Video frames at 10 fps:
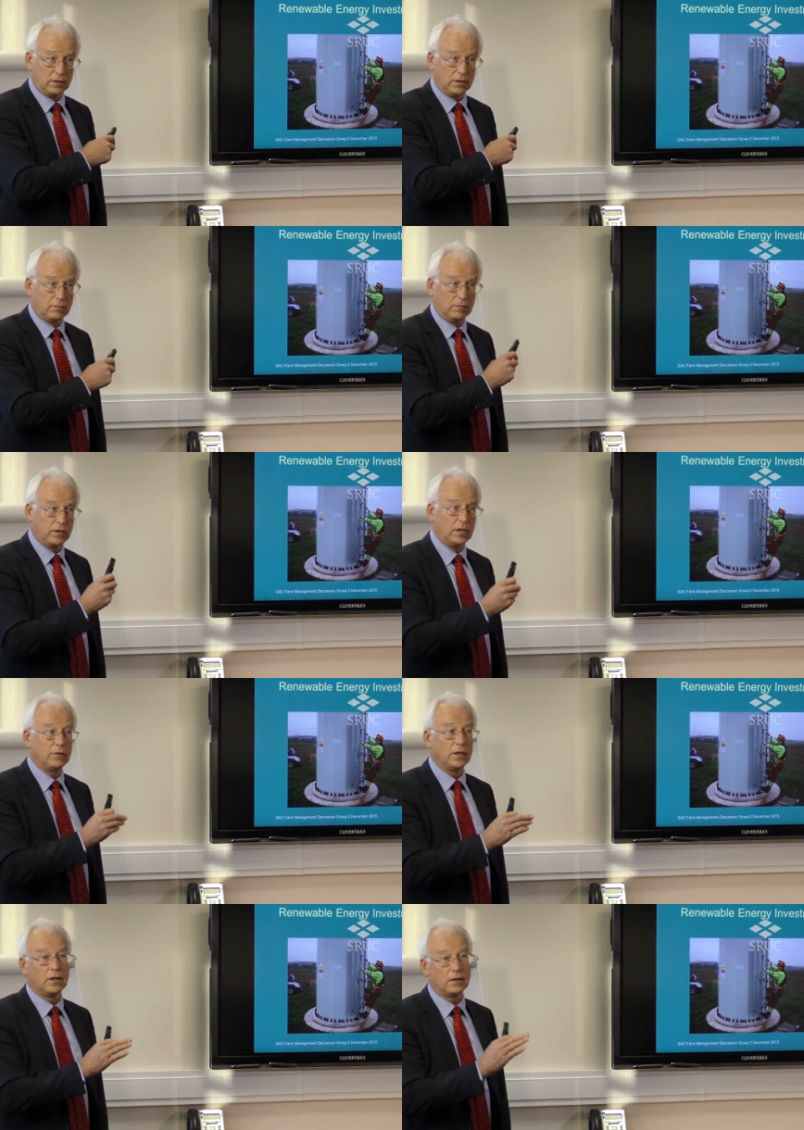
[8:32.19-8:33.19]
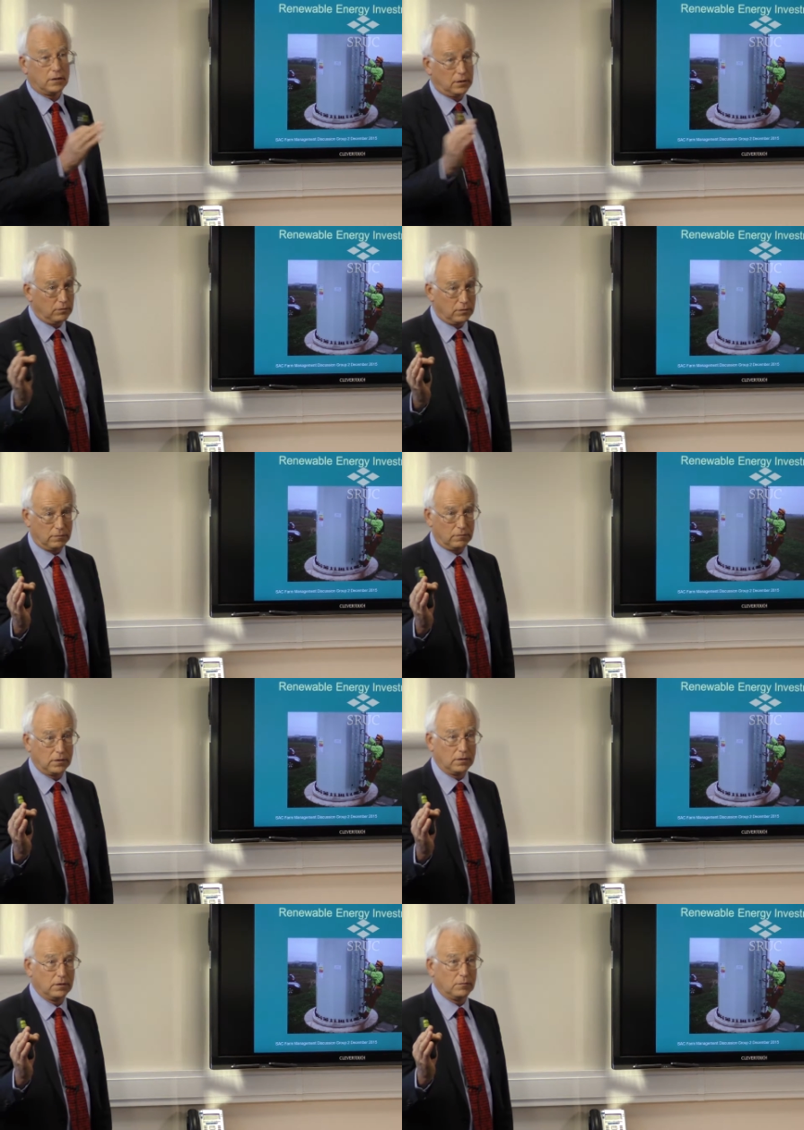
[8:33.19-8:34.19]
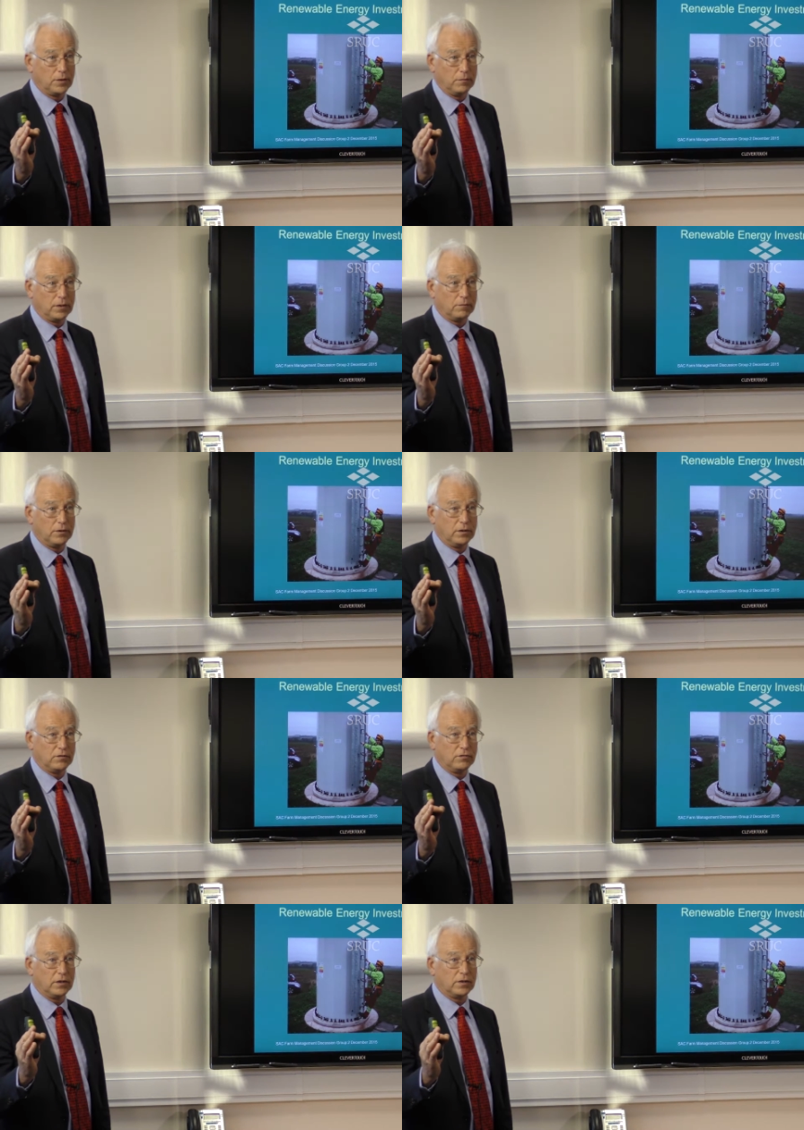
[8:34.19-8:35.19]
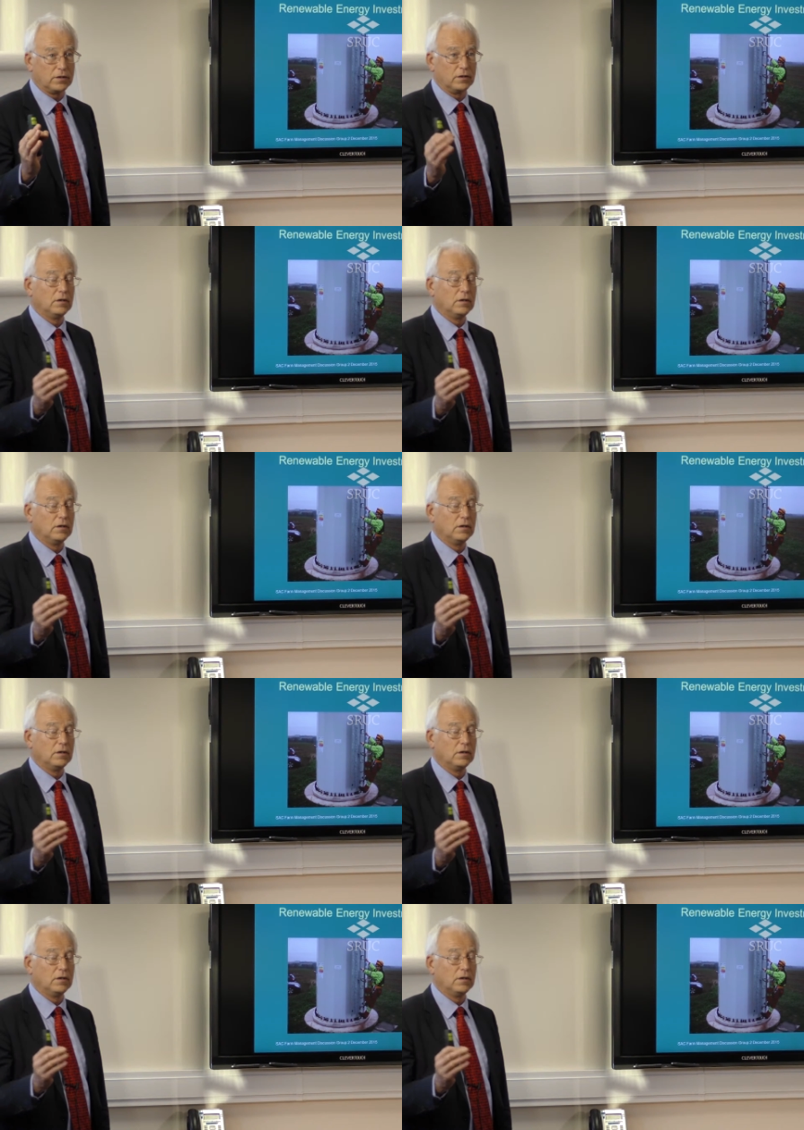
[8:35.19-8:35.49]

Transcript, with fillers: and remember, I make nothing out of them until the payback period is finished.